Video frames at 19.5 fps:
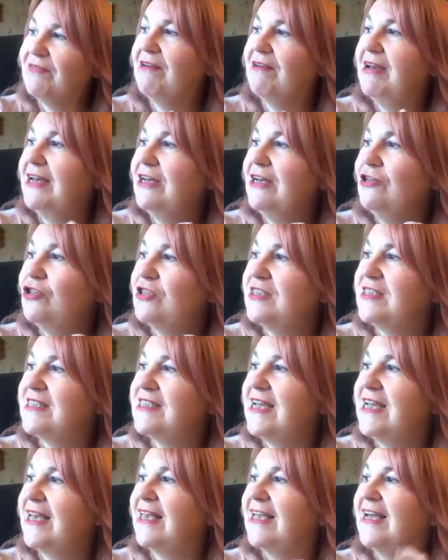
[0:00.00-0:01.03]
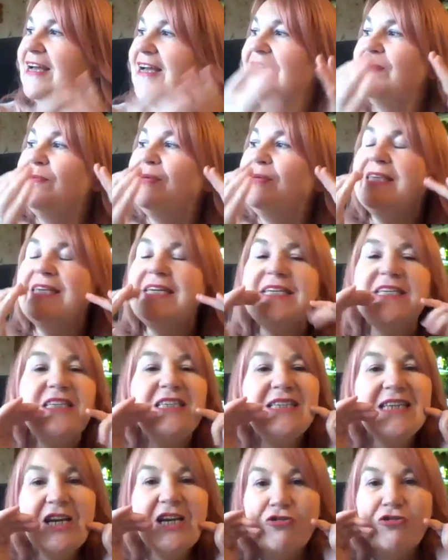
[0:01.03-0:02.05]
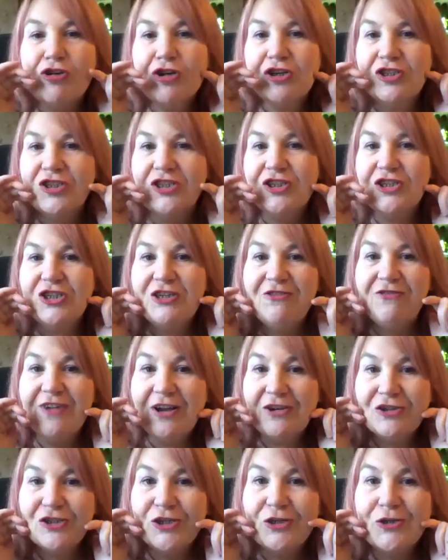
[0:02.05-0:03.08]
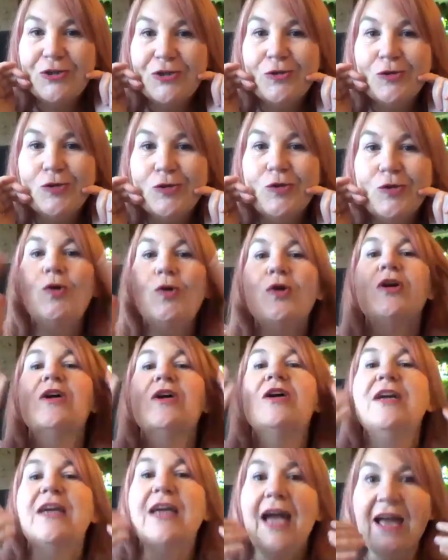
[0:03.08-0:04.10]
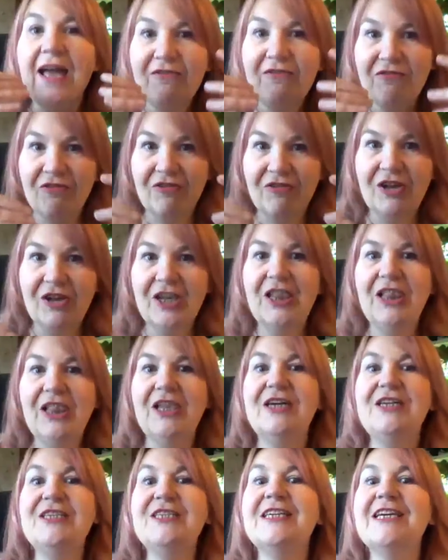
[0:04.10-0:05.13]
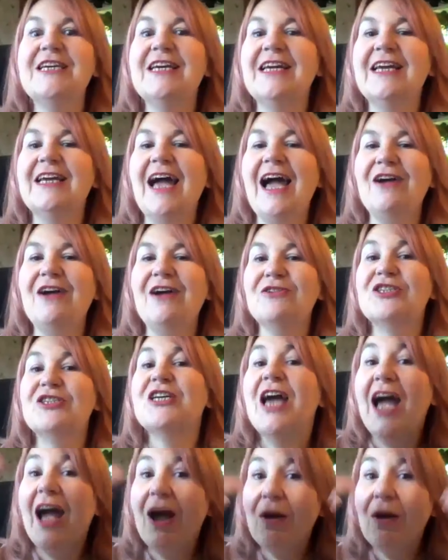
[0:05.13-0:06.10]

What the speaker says: very interesting. But these secrets that she felt she couldn't talk came flooding out.